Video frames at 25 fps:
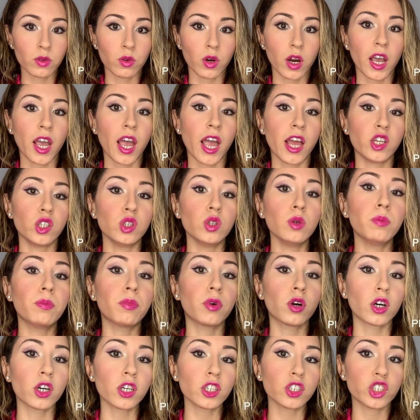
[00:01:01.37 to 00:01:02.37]
right, and you
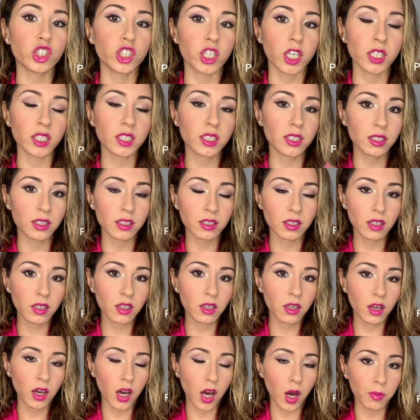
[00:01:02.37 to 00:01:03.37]
purchase
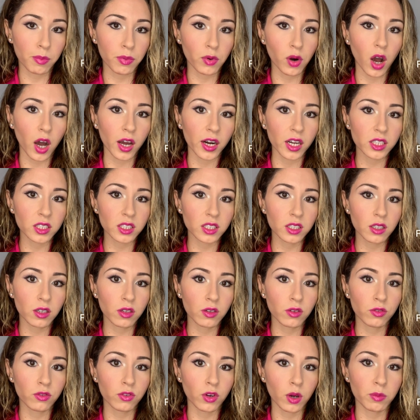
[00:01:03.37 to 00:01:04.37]
a product
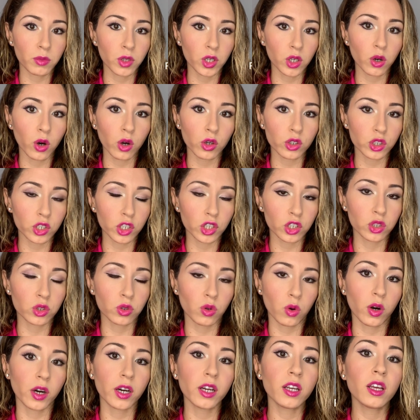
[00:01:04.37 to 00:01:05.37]
from the grocery
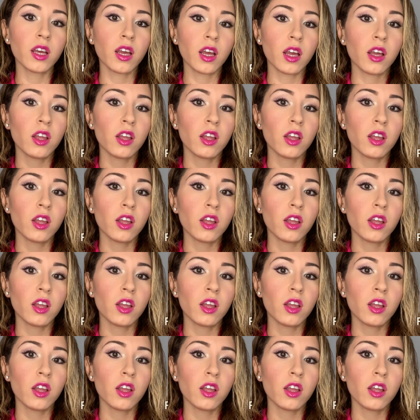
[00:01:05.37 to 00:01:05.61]
store,